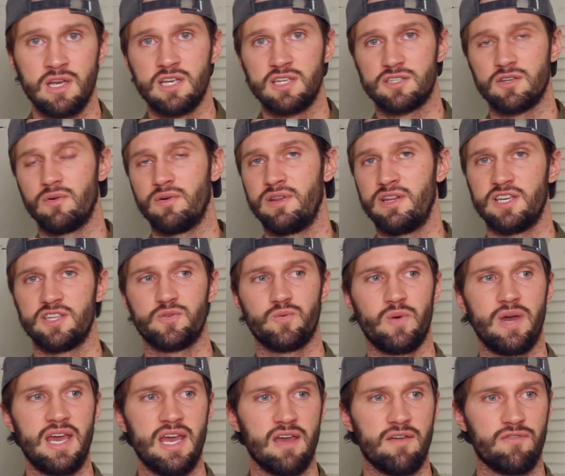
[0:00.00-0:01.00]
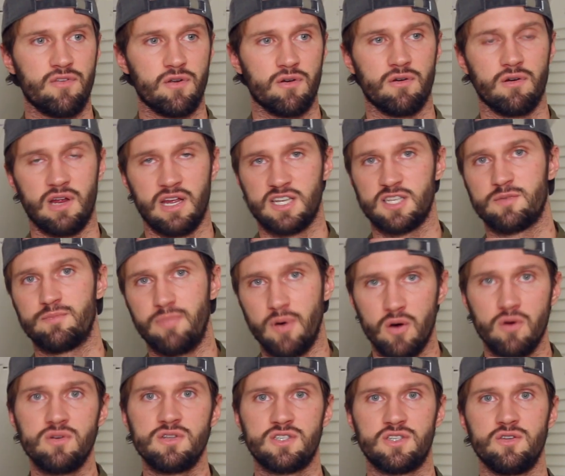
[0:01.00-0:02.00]
So in this way, if you're
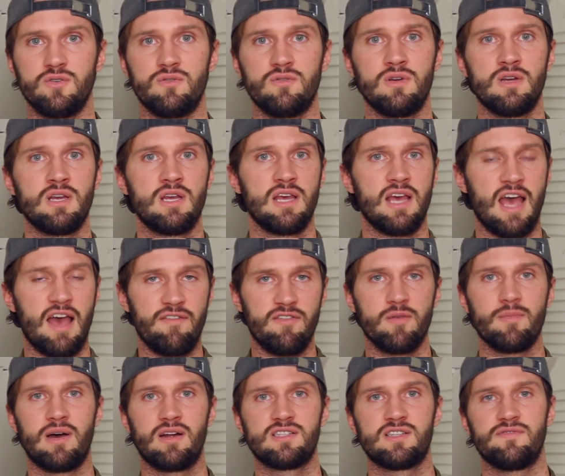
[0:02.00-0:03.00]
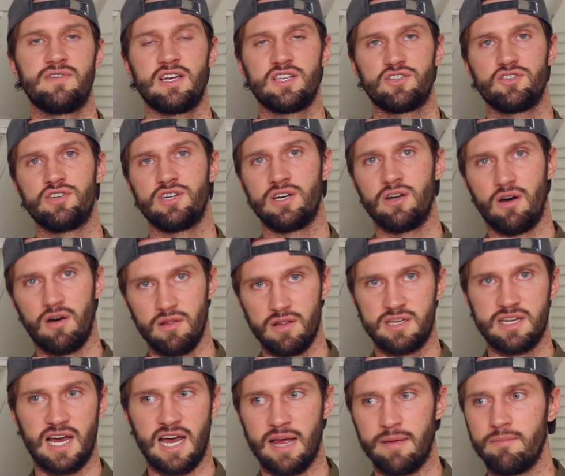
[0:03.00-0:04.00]
exposed to heavy amounts of estrogen all
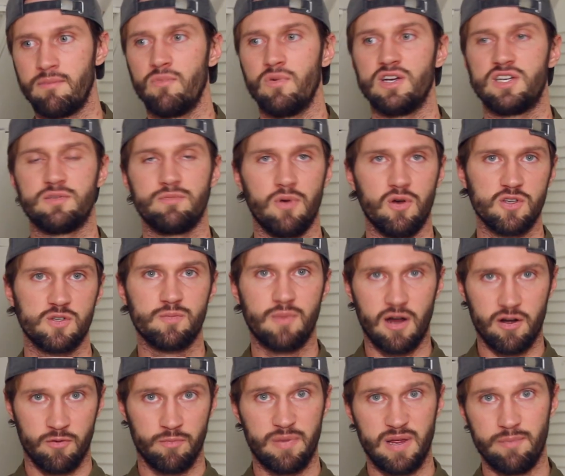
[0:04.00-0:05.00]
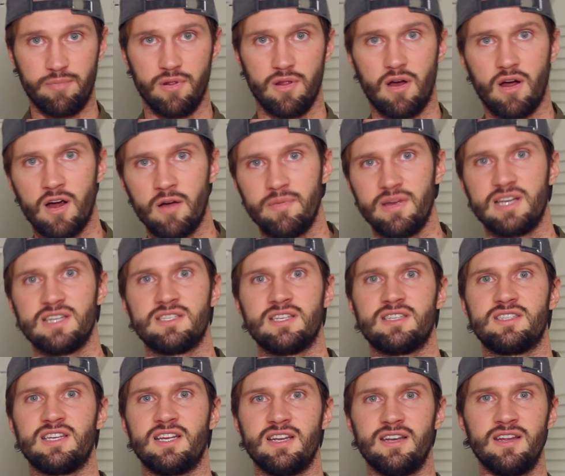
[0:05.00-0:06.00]
the time, which most modern people are because
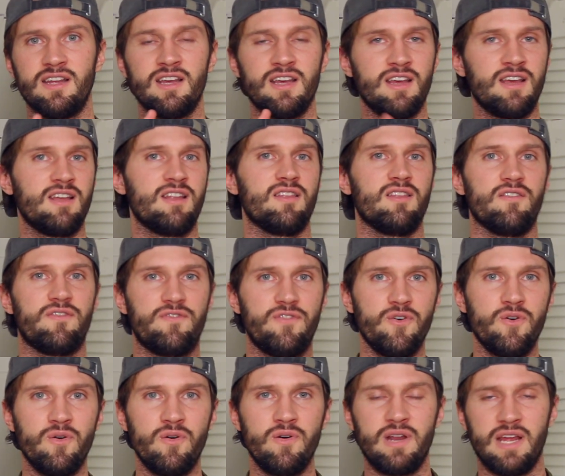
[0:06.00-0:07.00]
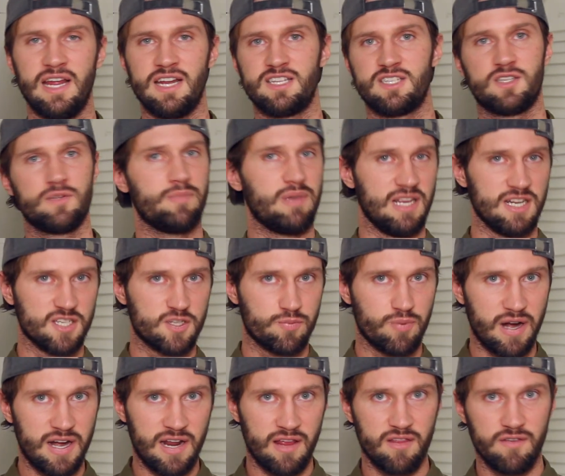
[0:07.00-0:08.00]
it's in the food, it's being
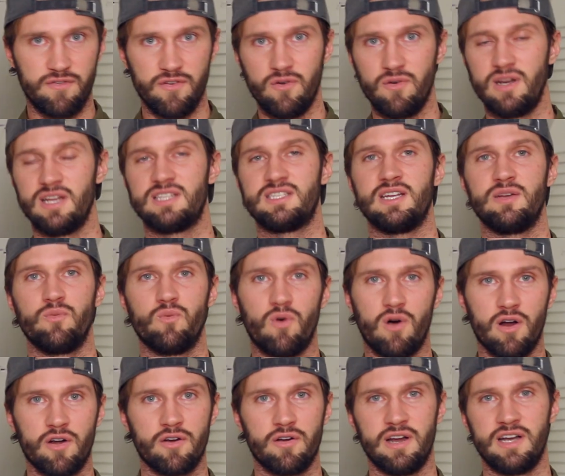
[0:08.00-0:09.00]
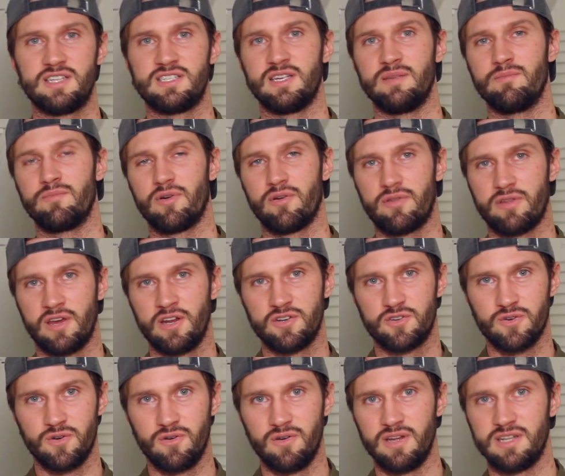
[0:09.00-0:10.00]
sprayed on the food, it's in water, it's in birth
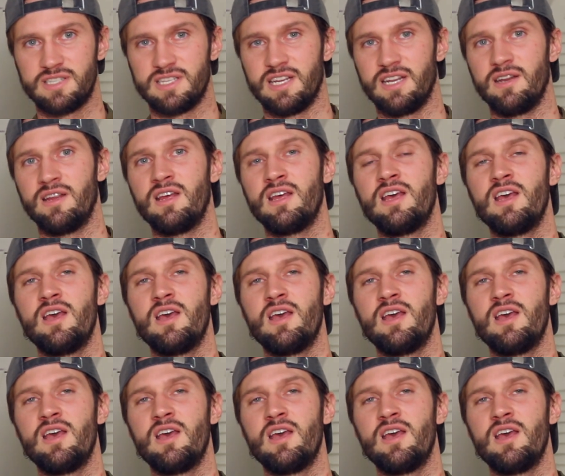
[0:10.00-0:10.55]
control, it's in